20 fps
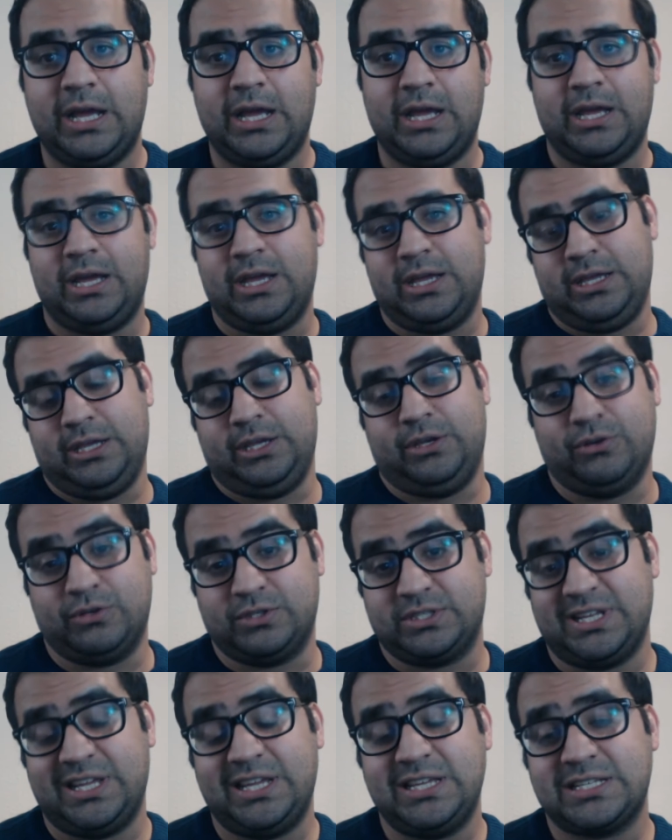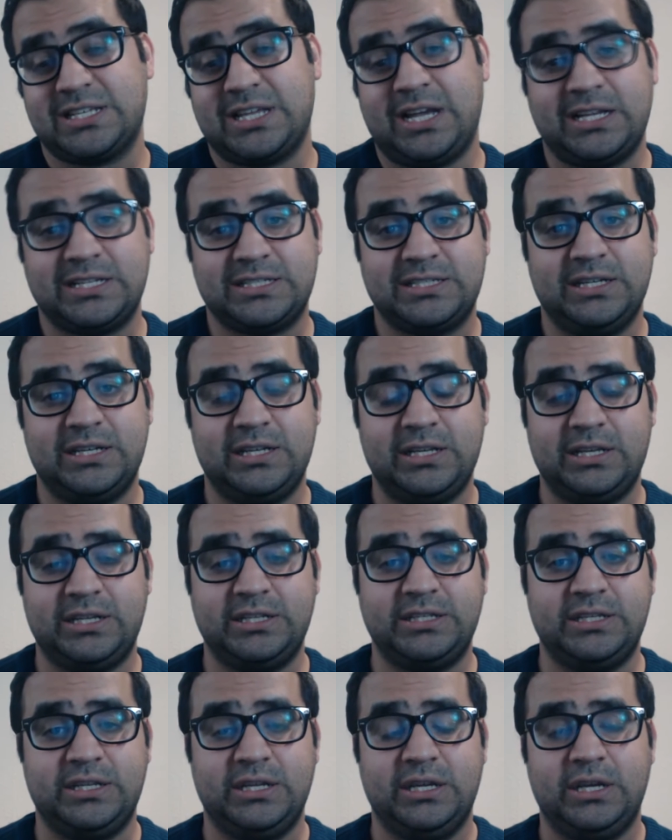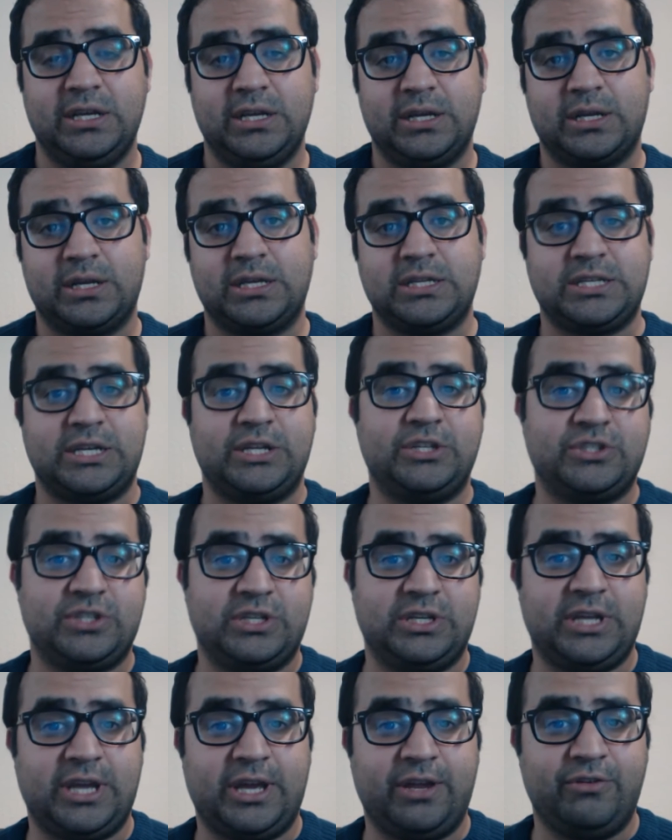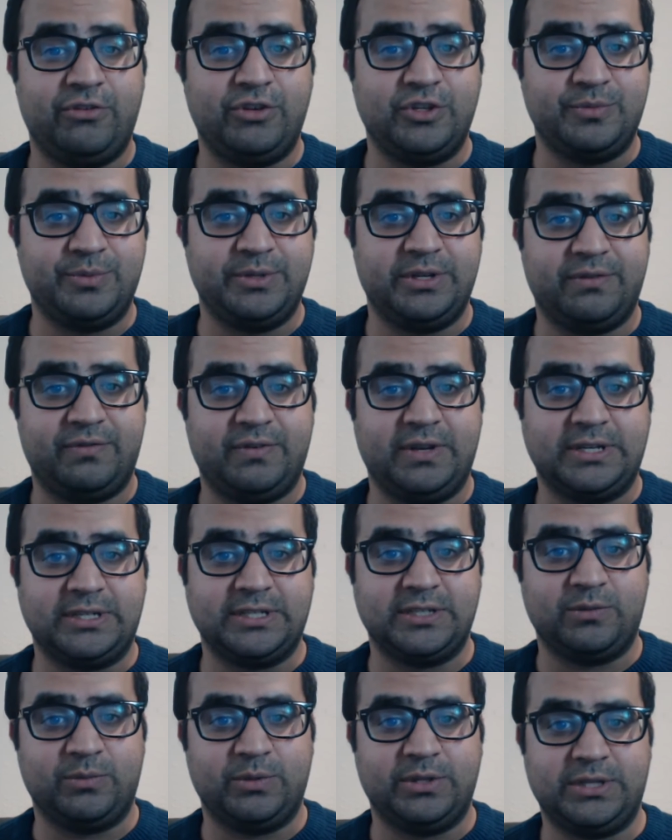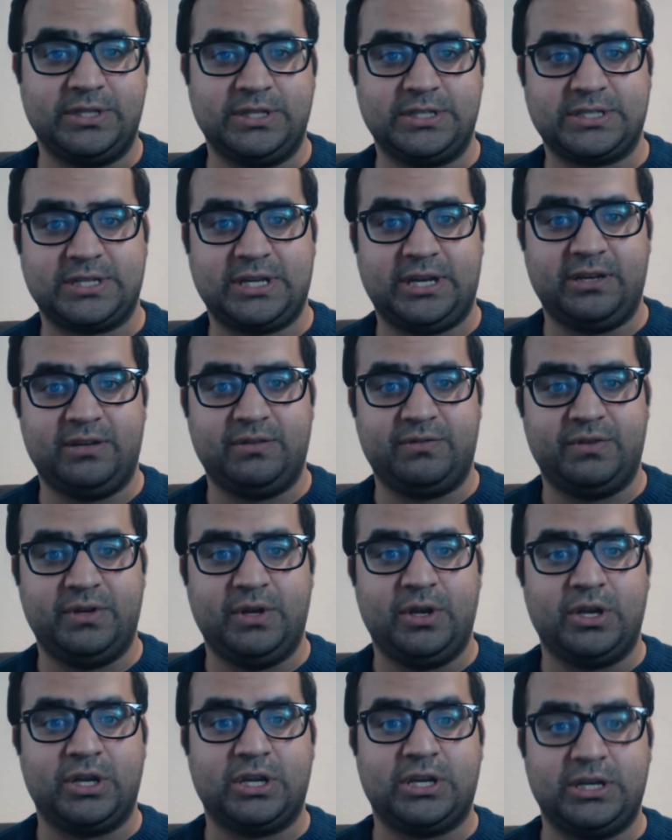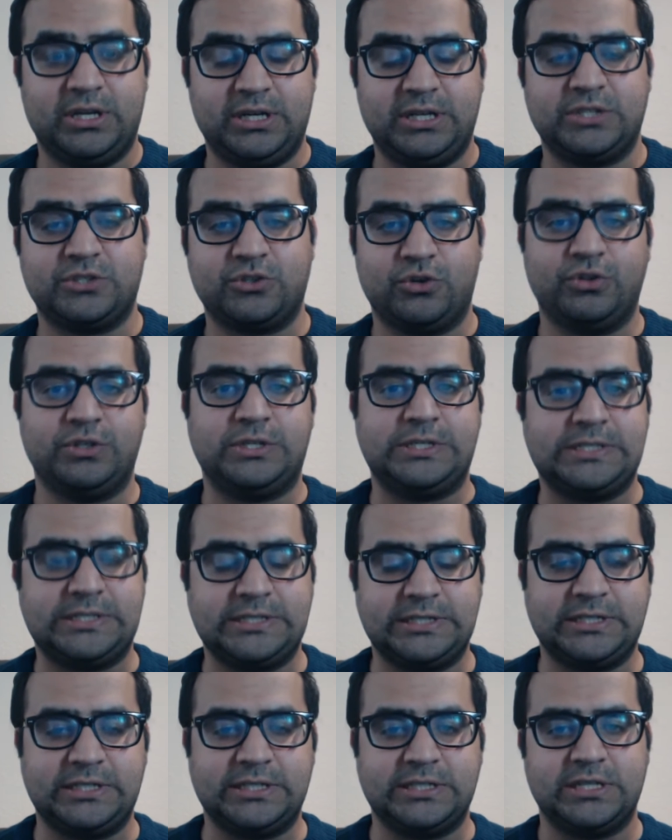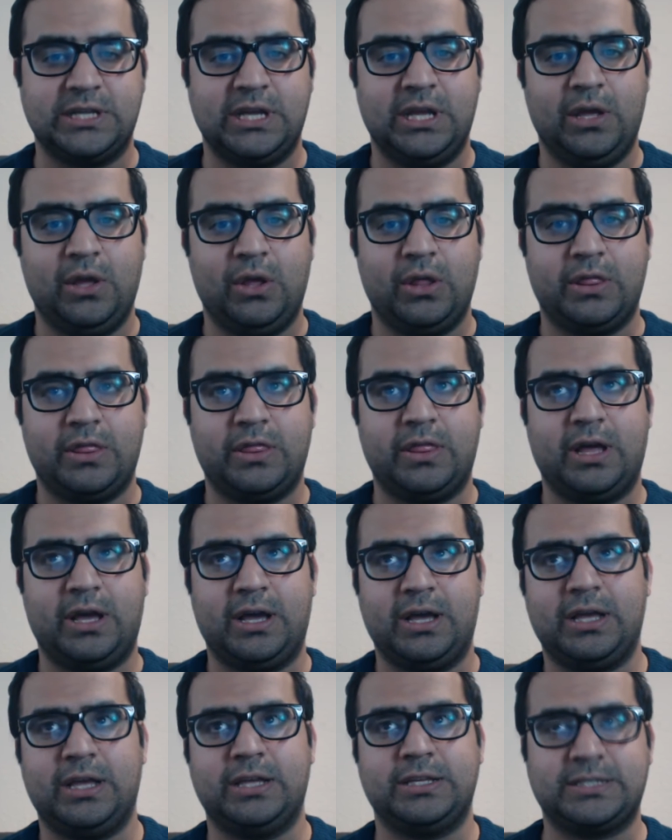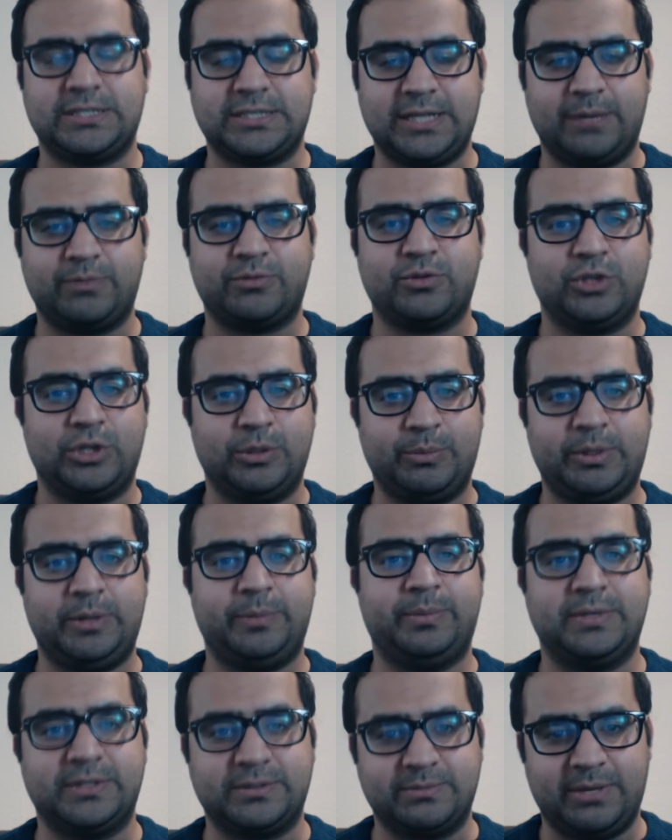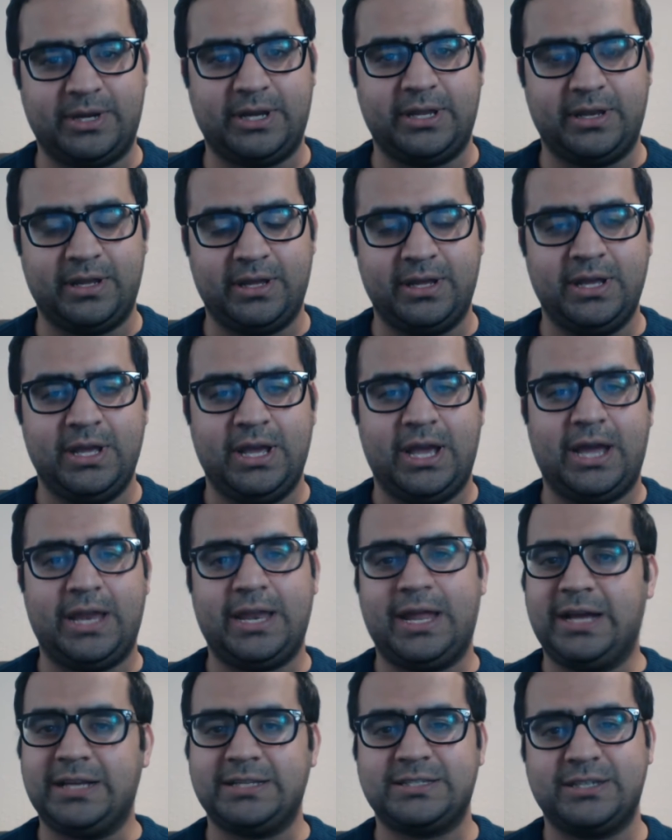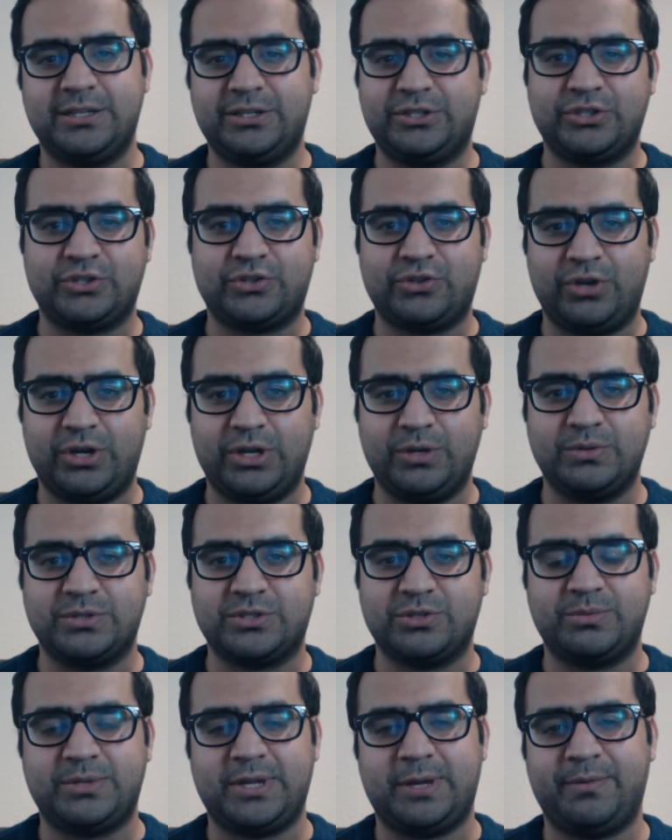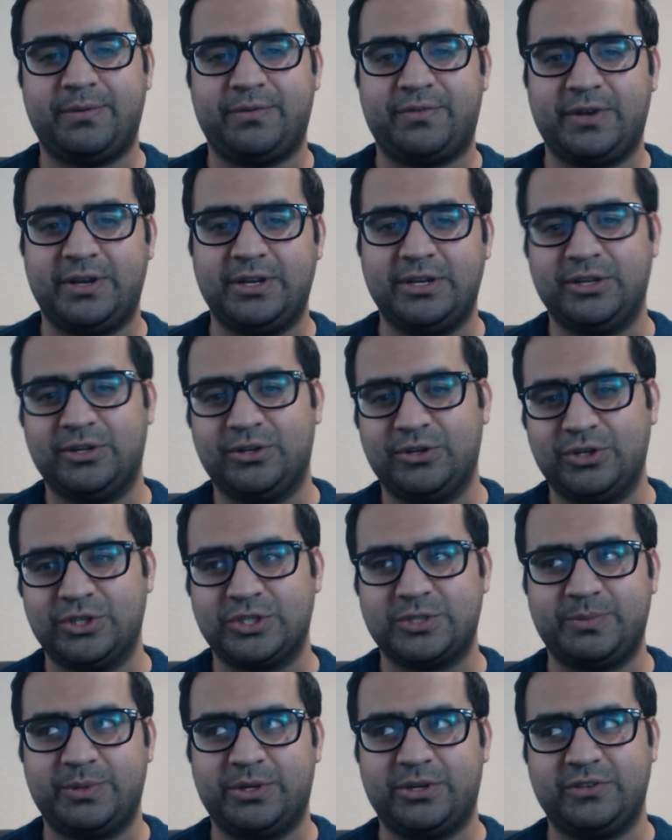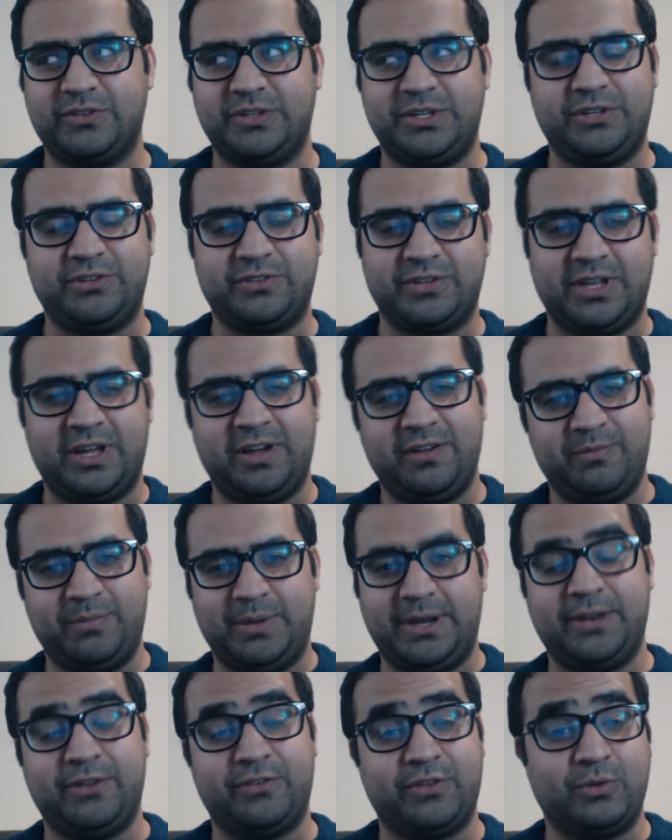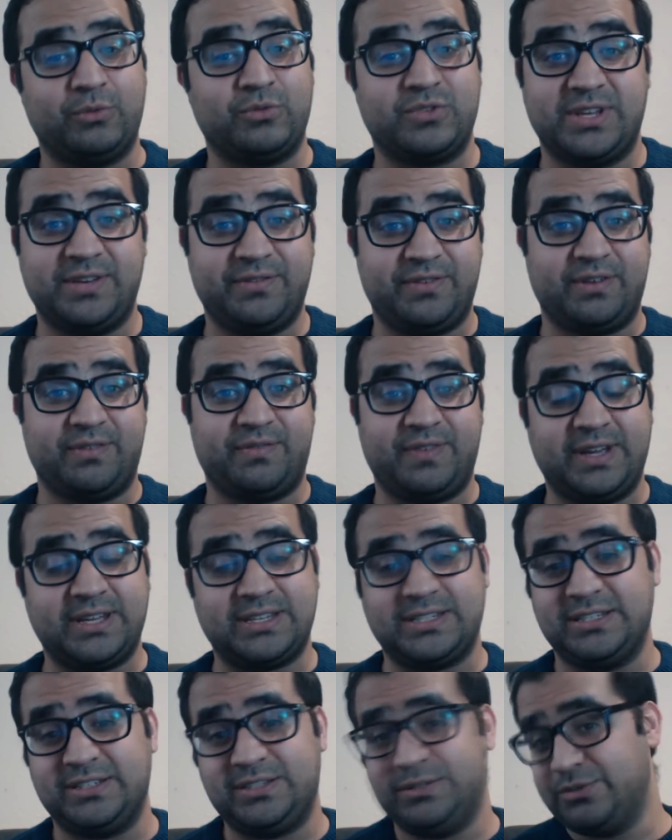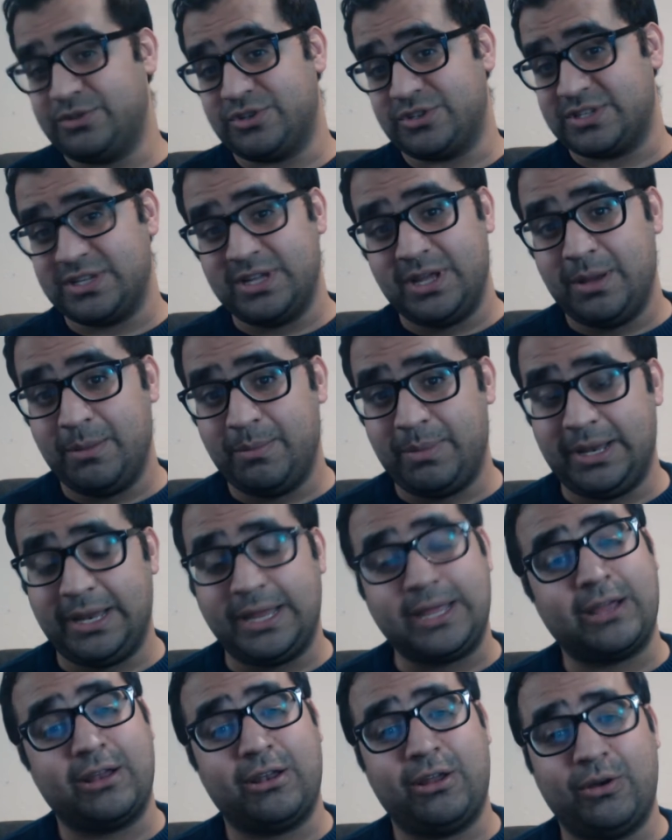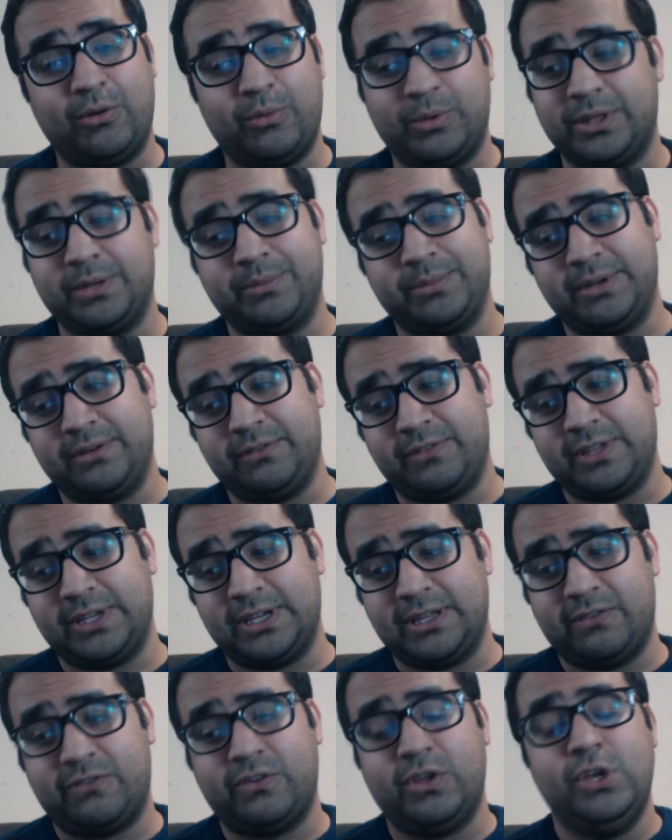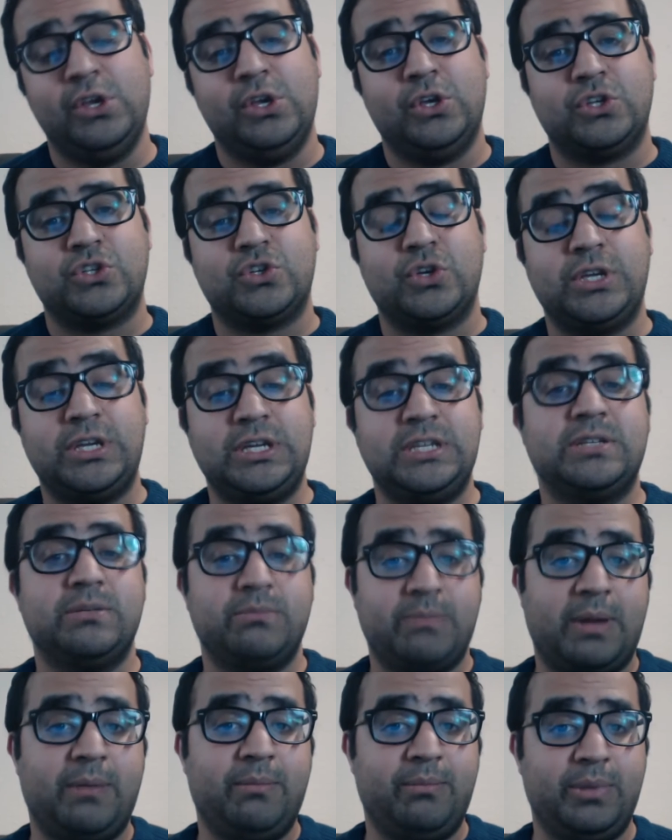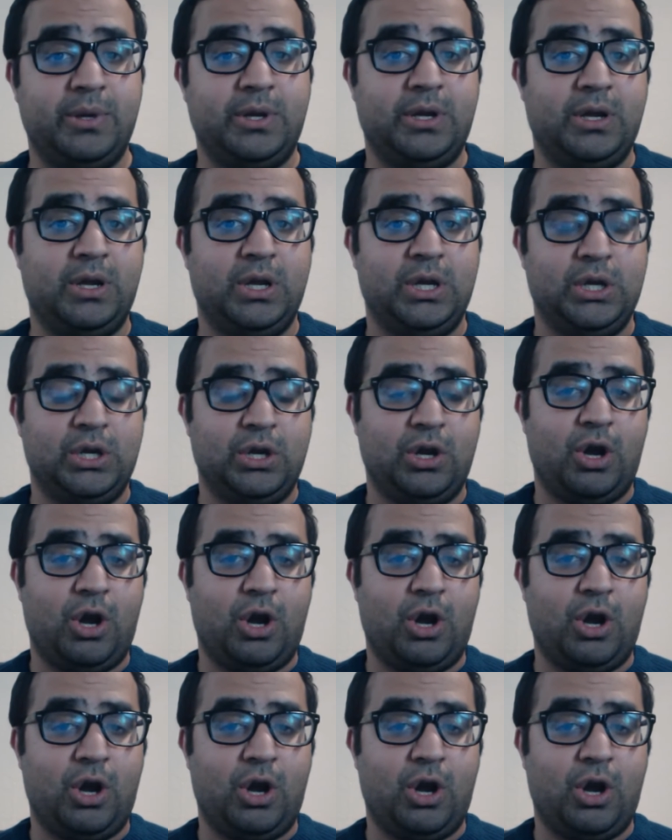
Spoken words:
He goes to his castle, and essentially Henry's been afflicted with this kind of curse or disease that saps other people's mana. And Asta just thought he was some type of friendly ghost because he doesn't have mana, so he was never affected. He was just playing along with him and everything else. So he's a member